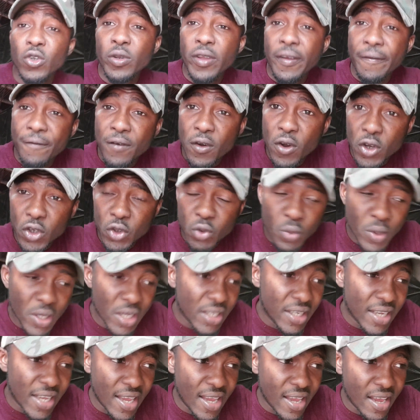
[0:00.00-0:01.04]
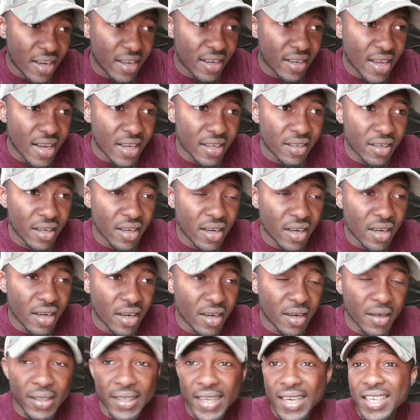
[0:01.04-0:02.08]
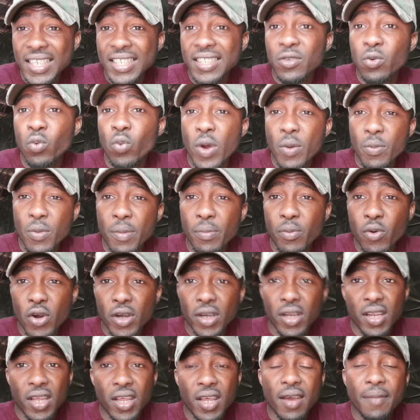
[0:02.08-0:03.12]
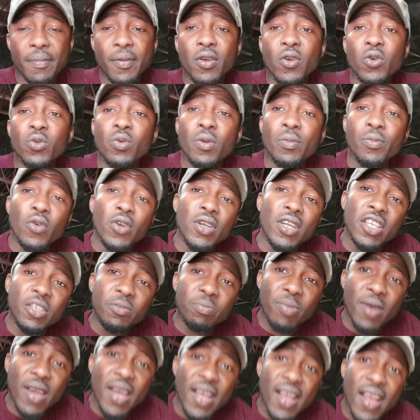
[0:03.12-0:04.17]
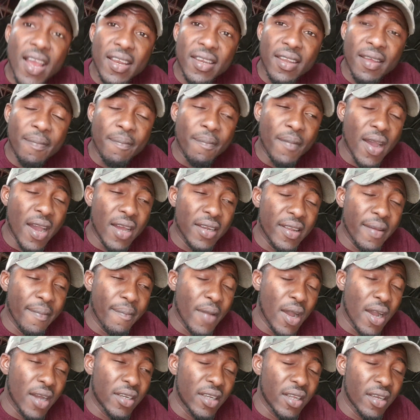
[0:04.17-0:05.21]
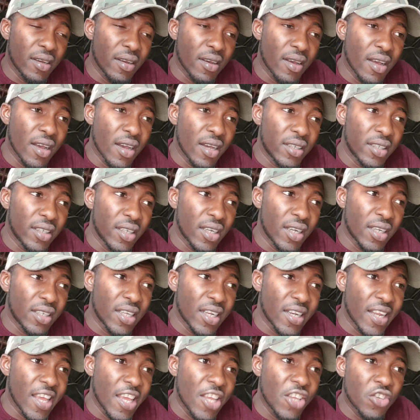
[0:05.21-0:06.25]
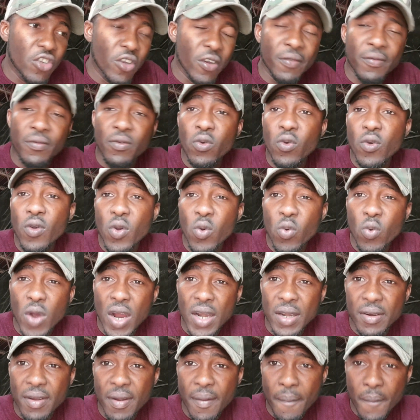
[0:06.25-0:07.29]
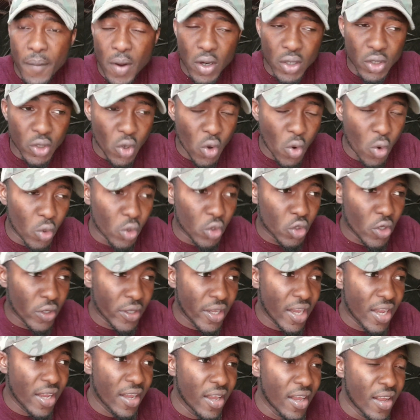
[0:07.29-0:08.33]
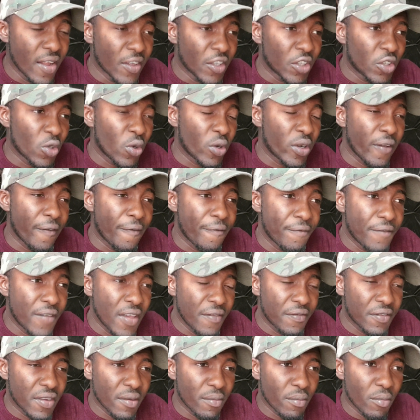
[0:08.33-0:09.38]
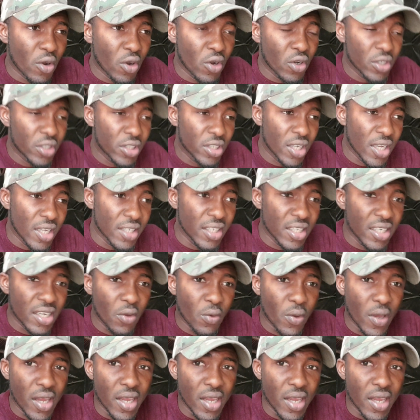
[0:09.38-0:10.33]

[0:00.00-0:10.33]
the first week they ate like that is when we brought it here, because we brought this back at the age of 1 month old, okay? So the 5th month, I think they were